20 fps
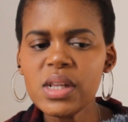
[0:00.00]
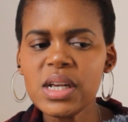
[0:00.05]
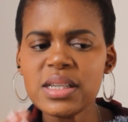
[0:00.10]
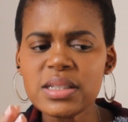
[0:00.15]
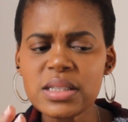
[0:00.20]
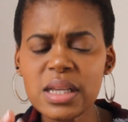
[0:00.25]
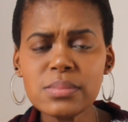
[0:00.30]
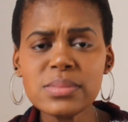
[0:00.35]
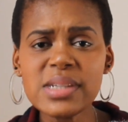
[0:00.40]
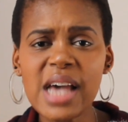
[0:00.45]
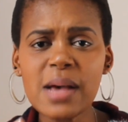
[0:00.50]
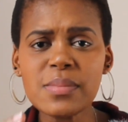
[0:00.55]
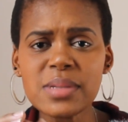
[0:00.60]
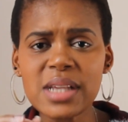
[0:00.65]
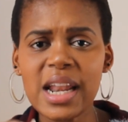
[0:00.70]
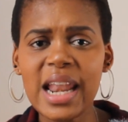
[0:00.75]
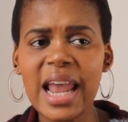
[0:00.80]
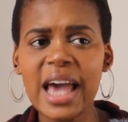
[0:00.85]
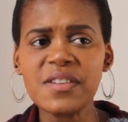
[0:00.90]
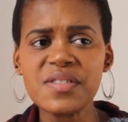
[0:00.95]
Sometimes
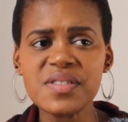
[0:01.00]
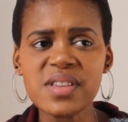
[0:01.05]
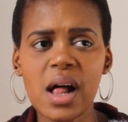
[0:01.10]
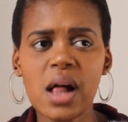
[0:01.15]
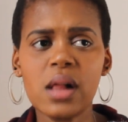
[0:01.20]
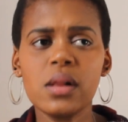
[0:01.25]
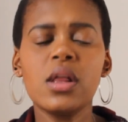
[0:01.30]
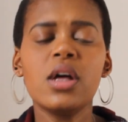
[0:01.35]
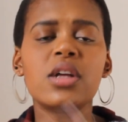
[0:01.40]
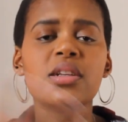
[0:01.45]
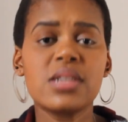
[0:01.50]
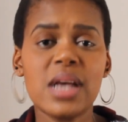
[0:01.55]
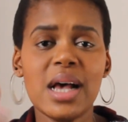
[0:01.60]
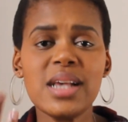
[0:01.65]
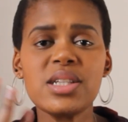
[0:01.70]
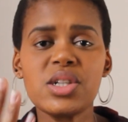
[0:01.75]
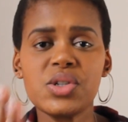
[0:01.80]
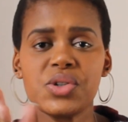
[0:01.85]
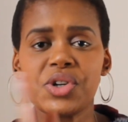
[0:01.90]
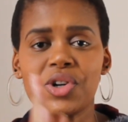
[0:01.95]
a lifestyle
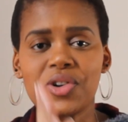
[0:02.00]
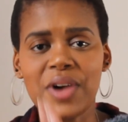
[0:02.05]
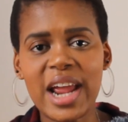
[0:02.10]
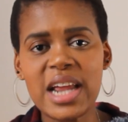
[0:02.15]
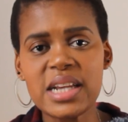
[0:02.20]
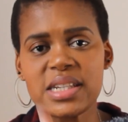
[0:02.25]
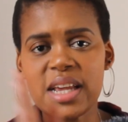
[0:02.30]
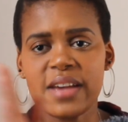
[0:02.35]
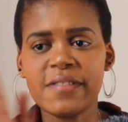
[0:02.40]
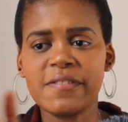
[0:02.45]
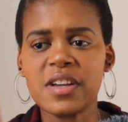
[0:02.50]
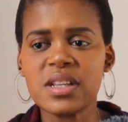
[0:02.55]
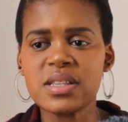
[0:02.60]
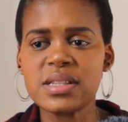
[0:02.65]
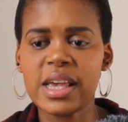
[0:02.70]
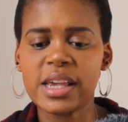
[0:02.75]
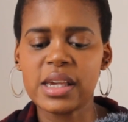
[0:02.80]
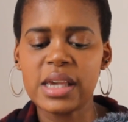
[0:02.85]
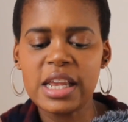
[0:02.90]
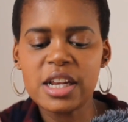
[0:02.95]
does look great if
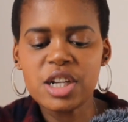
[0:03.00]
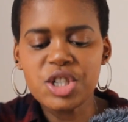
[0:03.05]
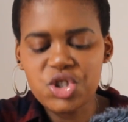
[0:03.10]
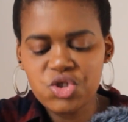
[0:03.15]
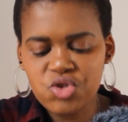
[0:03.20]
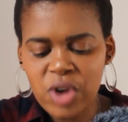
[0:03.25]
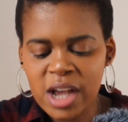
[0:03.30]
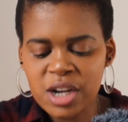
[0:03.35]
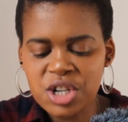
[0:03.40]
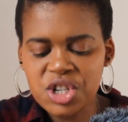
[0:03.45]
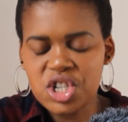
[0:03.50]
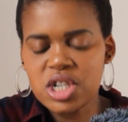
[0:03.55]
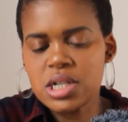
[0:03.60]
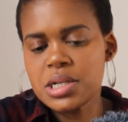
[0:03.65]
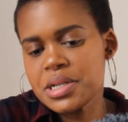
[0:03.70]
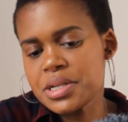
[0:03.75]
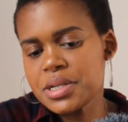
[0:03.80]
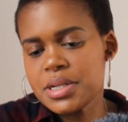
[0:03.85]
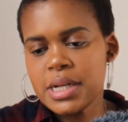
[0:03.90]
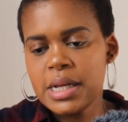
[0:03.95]
it's like in a
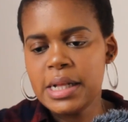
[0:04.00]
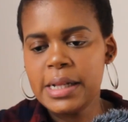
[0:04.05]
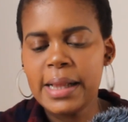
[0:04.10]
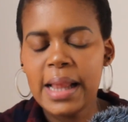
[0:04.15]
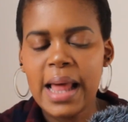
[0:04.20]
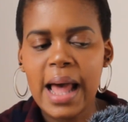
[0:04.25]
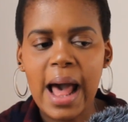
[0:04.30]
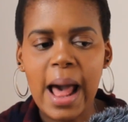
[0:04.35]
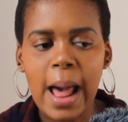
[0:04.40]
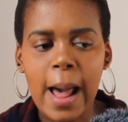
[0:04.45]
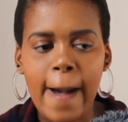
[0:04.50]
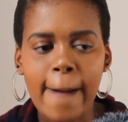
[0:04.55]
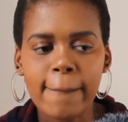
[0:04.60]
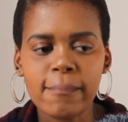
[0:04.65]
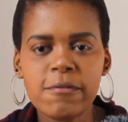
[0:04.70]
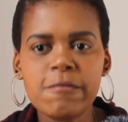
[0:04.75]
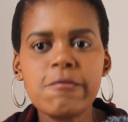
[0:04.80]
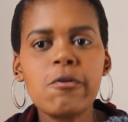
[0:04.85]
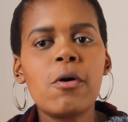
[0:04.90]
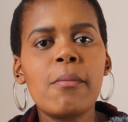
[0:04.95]
structured
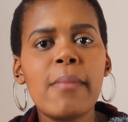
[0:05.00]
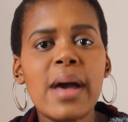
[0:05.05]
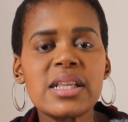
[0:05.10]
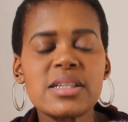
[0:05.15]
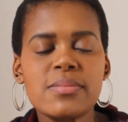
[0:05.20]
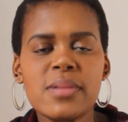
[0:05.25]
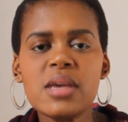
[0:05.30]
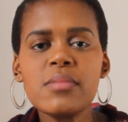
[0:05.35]
format.